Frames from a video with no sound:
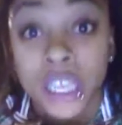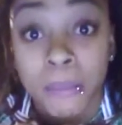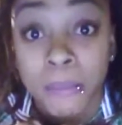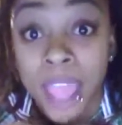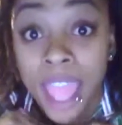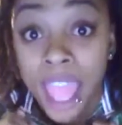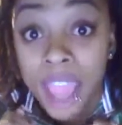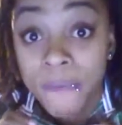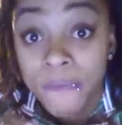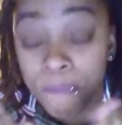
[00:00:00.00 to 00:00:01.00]
them
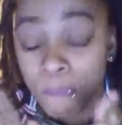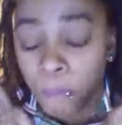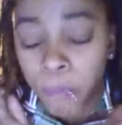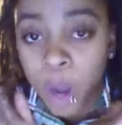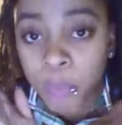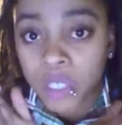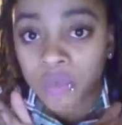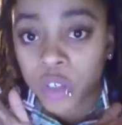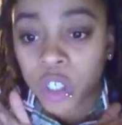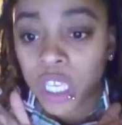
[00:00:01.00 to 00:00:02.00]

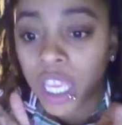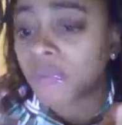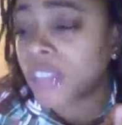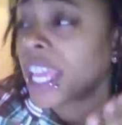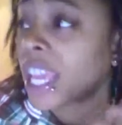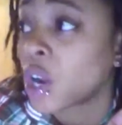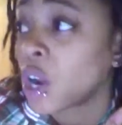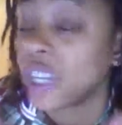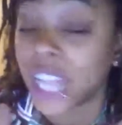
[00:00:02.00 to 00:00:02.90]
purposefully. If they get hurt,